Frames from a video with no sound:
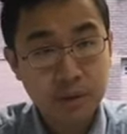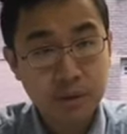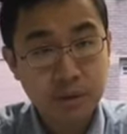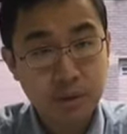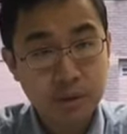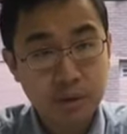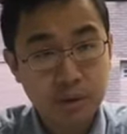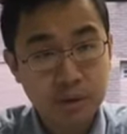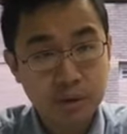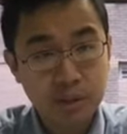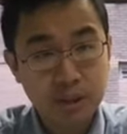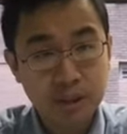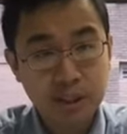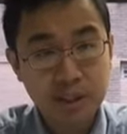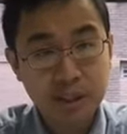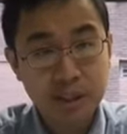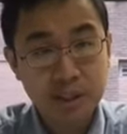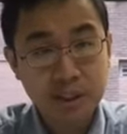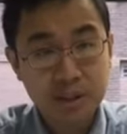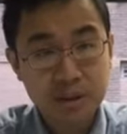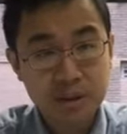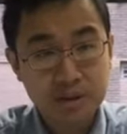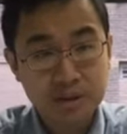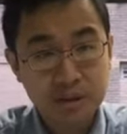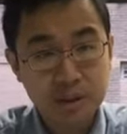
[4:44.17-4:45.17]
or
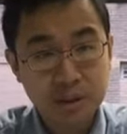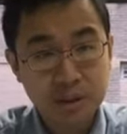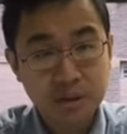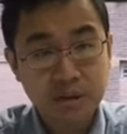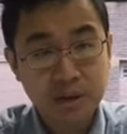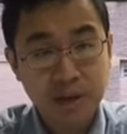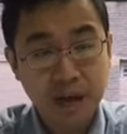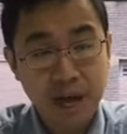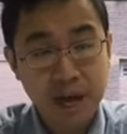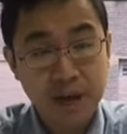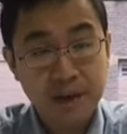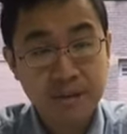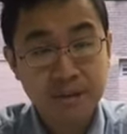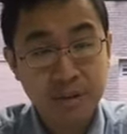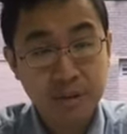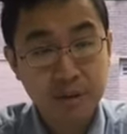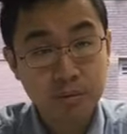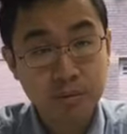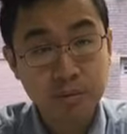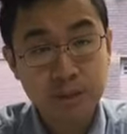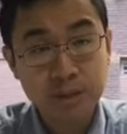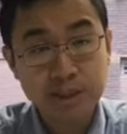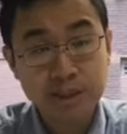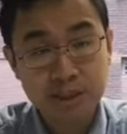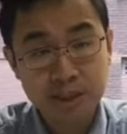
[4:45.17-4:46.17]
history of
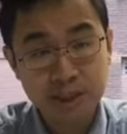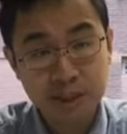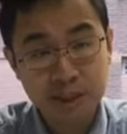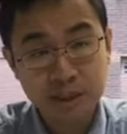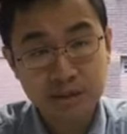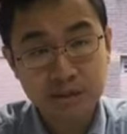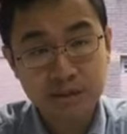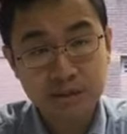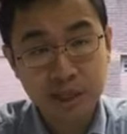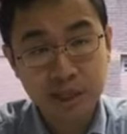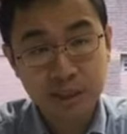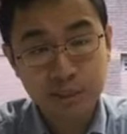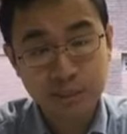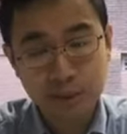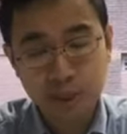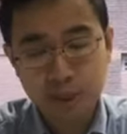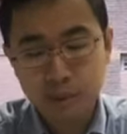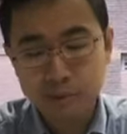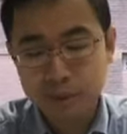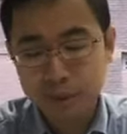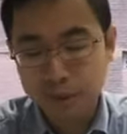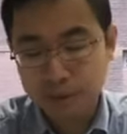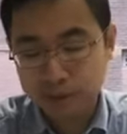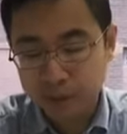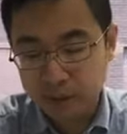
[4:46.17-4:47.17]
having received a public